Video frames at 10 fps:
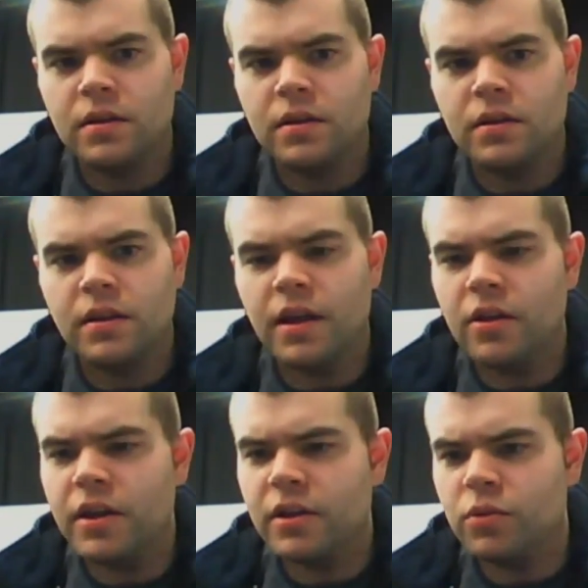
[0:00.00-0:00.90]
Now,
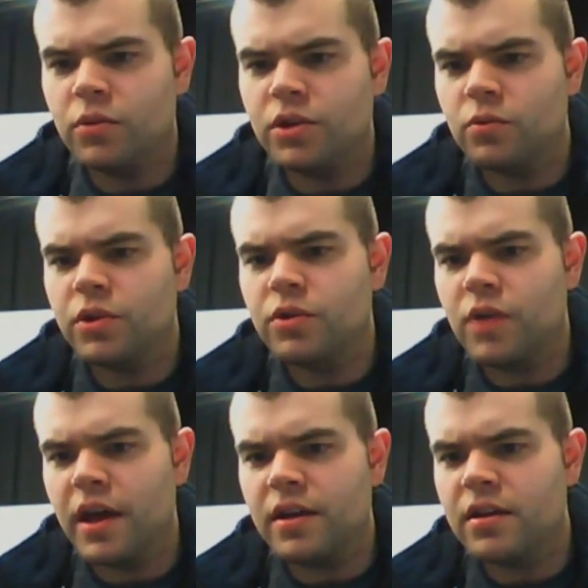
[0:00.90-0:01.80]
like when you
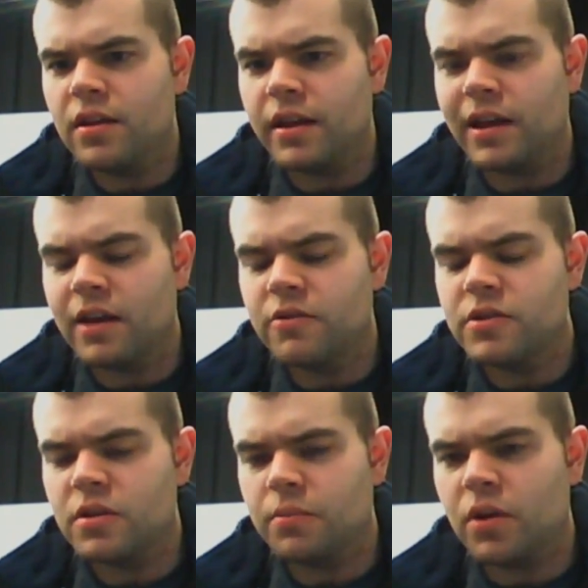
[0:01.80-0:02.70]
edit, like how has
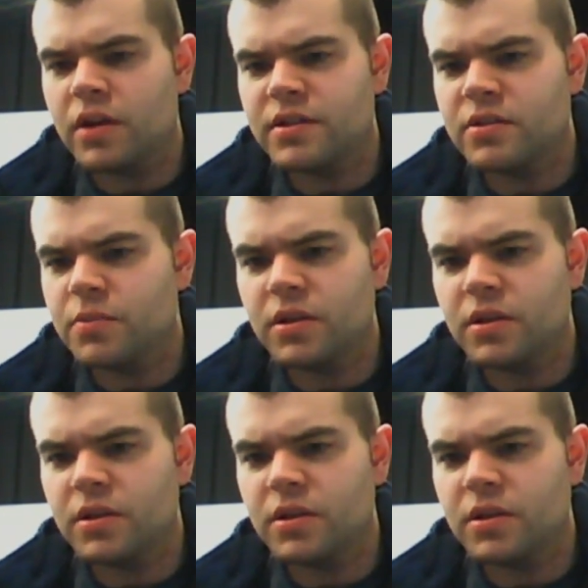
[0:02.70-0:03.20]
the process been?